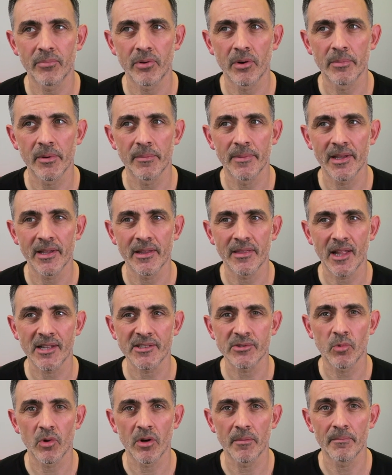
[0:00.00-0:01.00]
Probably
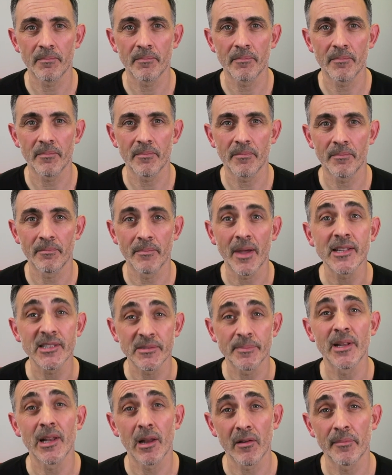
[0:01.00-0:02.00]
that's what
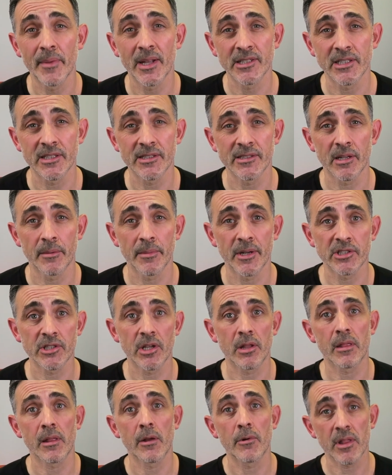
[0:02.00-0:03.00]
makes me love magic so much,
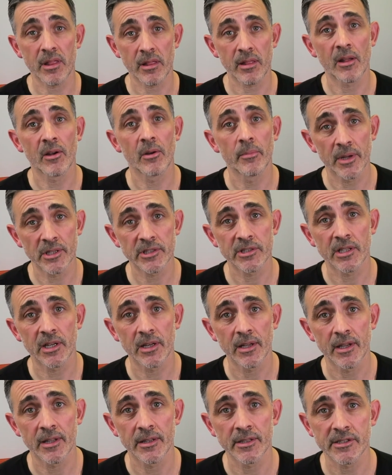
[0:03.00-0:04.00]
because there is so much to
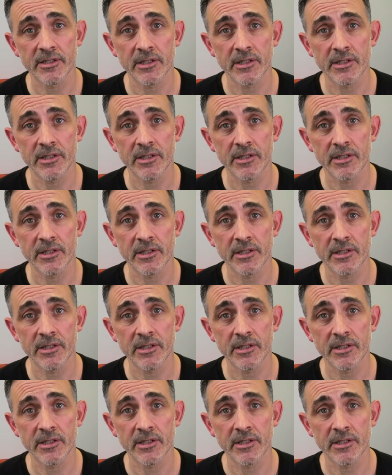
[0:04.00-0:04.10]
learn.